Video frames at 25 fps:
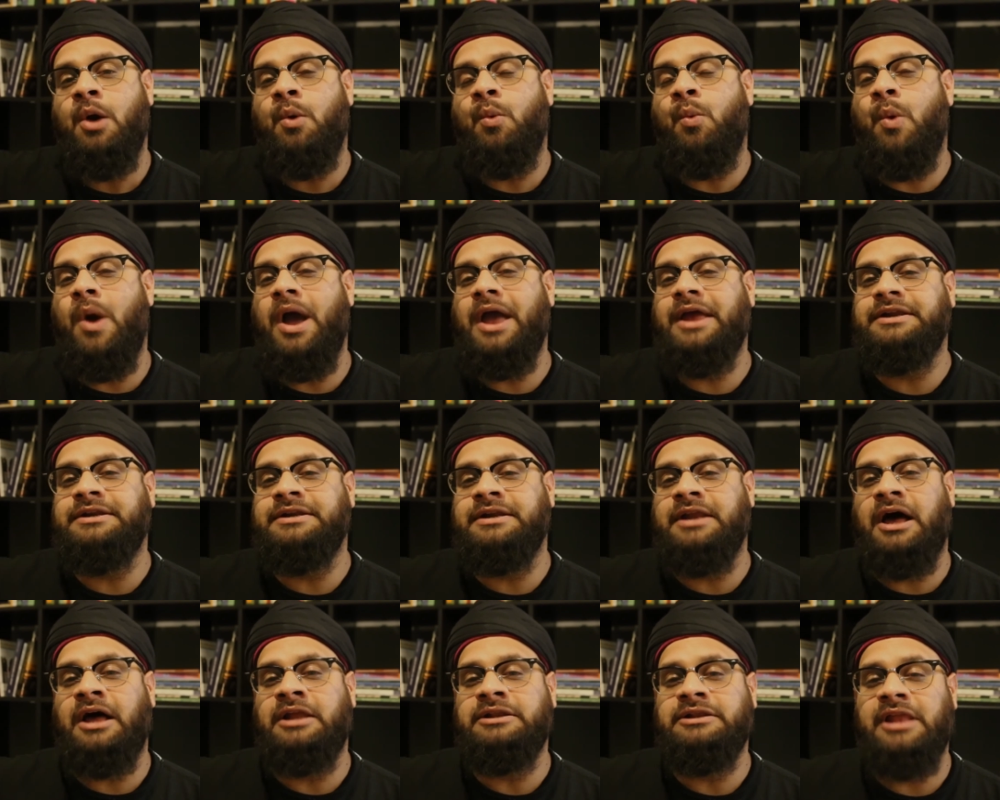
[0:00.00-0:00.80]

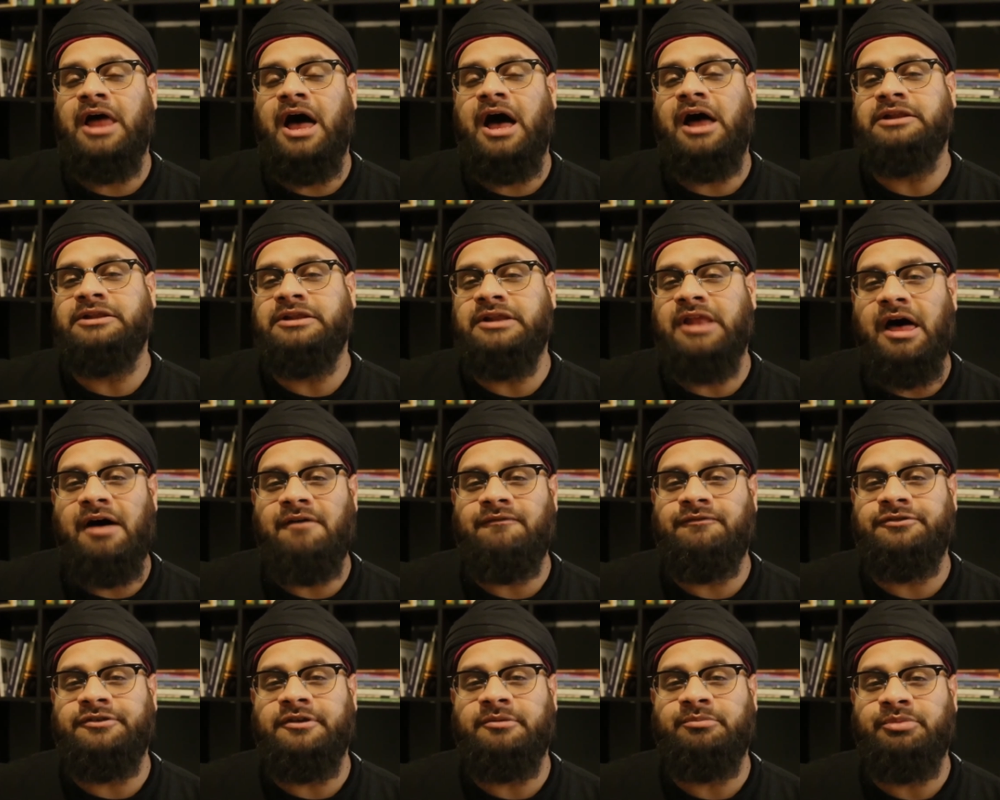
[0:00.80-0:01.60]
when Allah
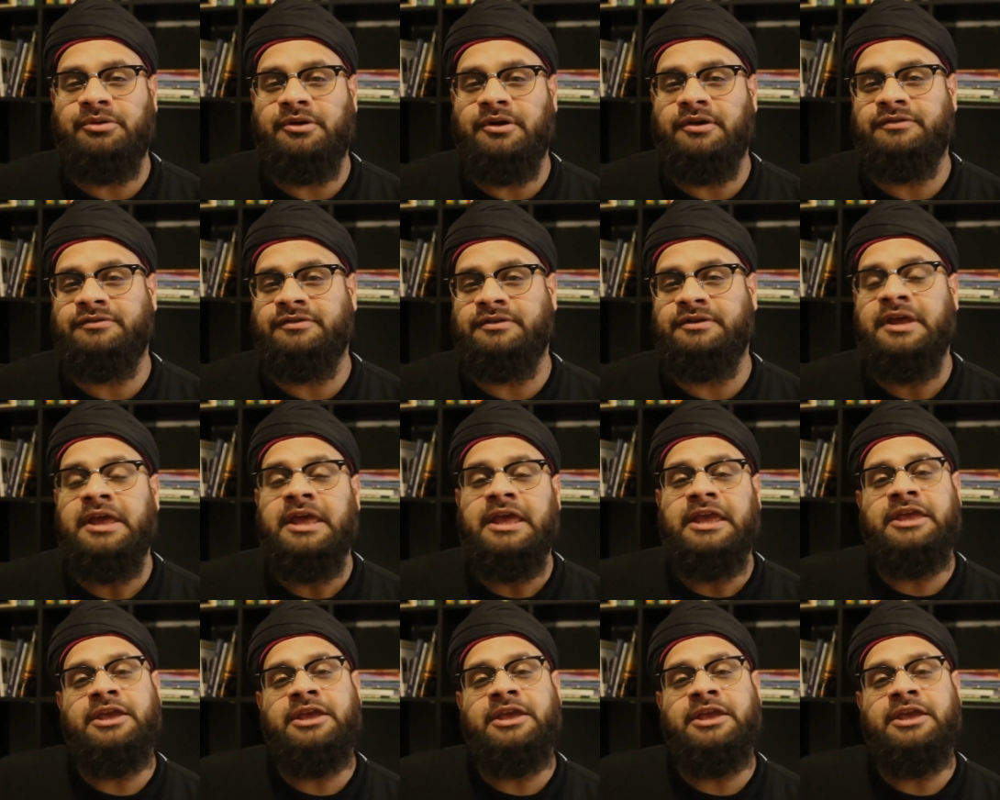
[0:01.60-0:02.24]
loves a person.